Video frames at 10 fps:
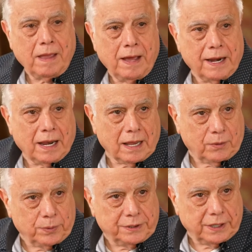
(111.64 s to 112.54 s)
And I
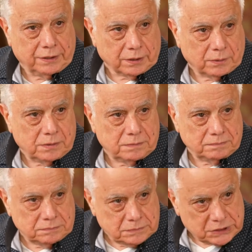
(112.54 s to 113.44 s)
like what they do.
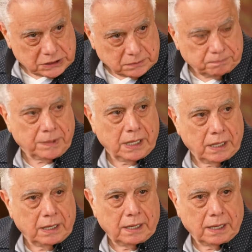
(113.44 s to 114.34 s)
So
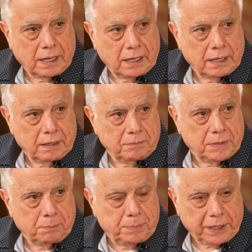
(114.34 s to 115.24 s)
I'm
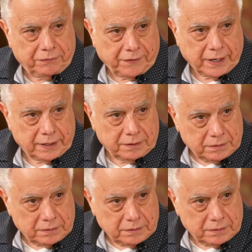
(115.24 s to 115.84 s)
a big fan.